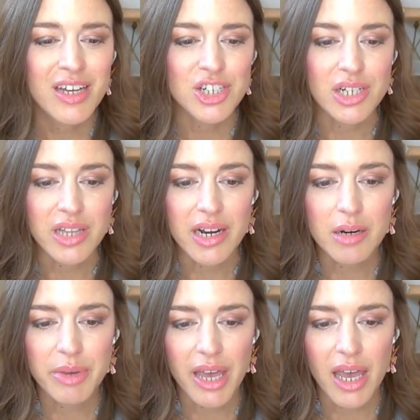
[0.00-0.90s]
She
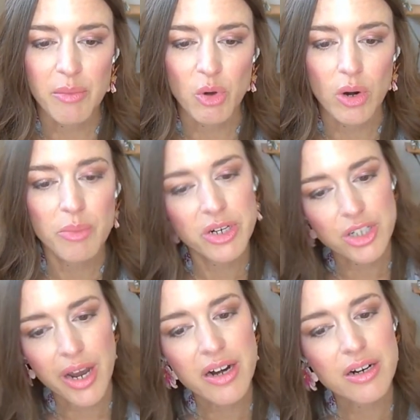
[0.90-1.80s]
later became a corporate
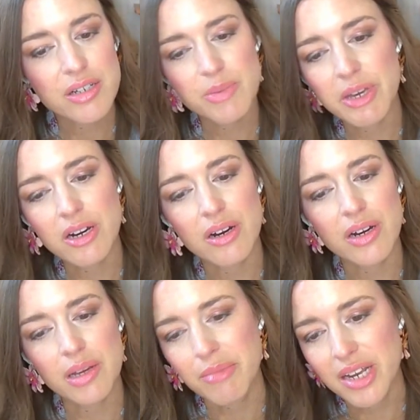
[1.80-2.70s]
trainer,
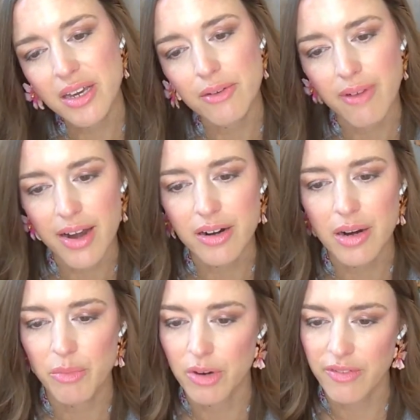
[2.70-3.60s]
speaker, comedian, writer,
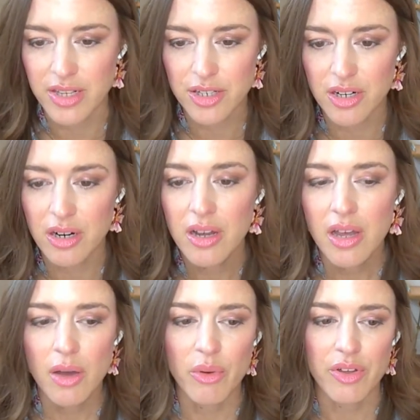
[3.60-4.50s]
and professor
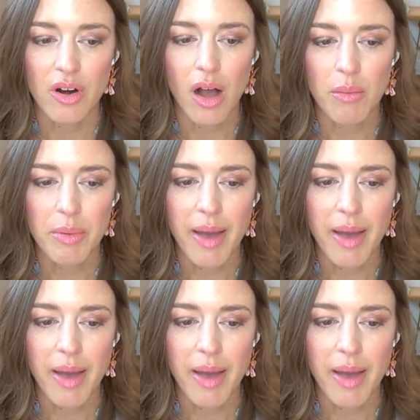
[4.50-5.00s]
with her alma